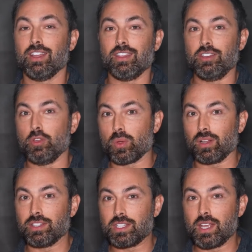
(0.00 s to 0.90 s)
than
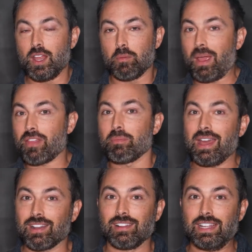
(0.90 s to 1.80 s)
Euclid's,
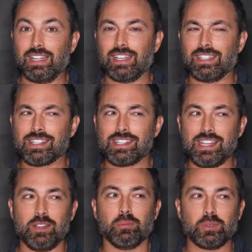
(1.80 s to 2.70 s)
mathematically it
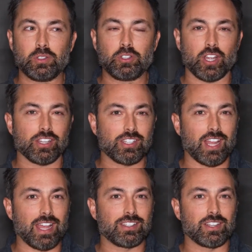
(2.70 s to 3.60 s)
seemed just
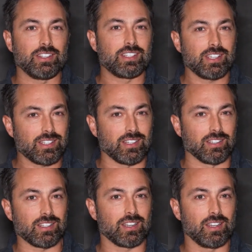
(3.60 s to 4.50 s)
as
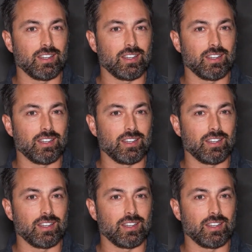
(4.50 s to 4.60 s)
consistent.